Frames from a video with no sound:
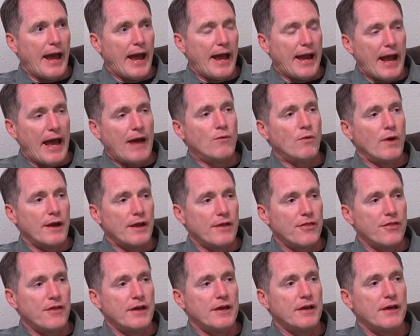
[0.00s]
and I want to
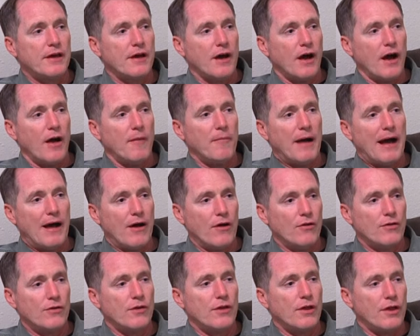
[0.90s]
think
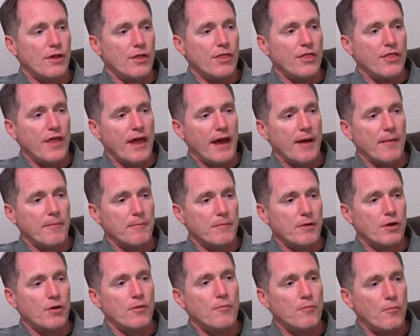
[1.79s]
about
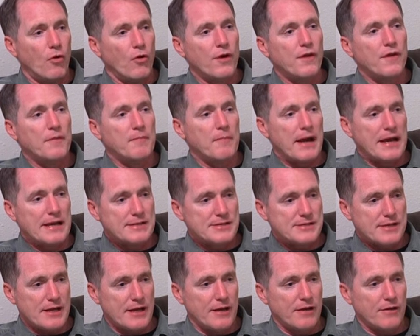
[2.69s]
them more than
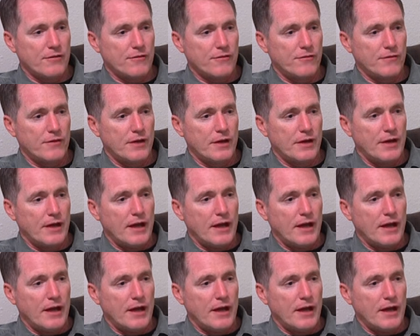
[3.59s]
myself.